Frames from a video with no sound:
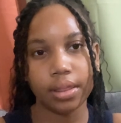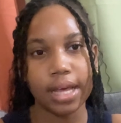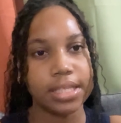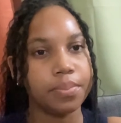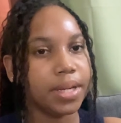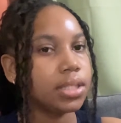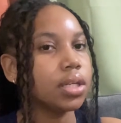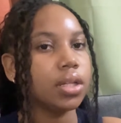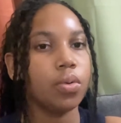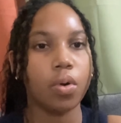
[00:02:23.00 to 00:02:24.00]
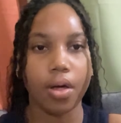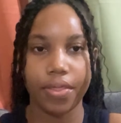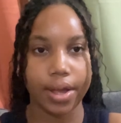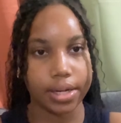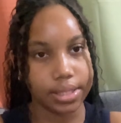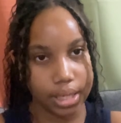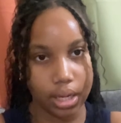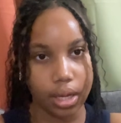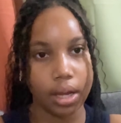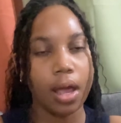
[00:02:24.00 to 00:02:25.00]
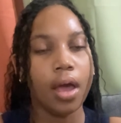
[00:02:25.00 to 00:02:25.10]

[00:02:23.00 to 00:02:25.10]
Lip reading: that's basically what they're saying.